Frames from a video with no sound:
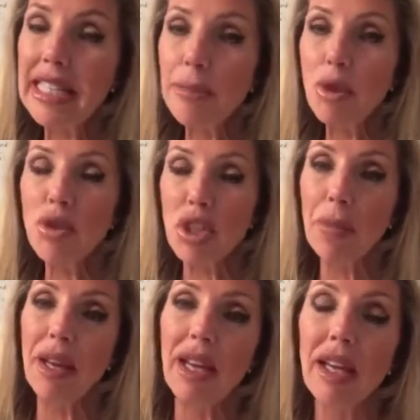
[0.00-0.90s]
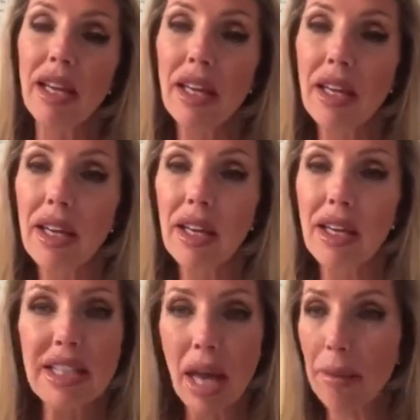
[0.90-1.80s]
deem you to be
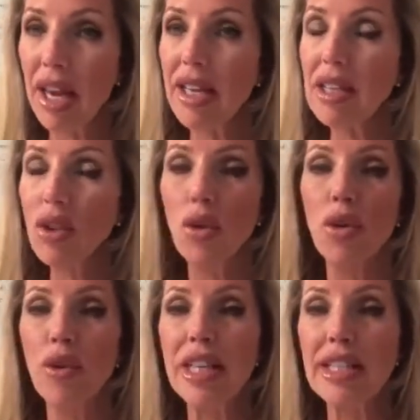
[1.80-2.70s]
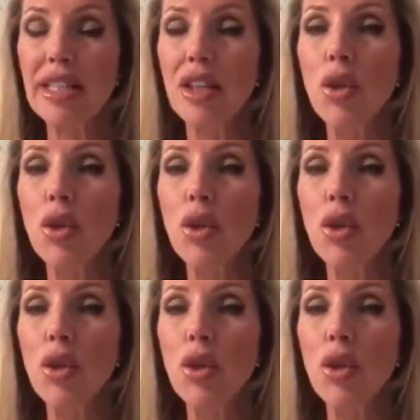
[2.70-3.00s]
contaminated or at risk,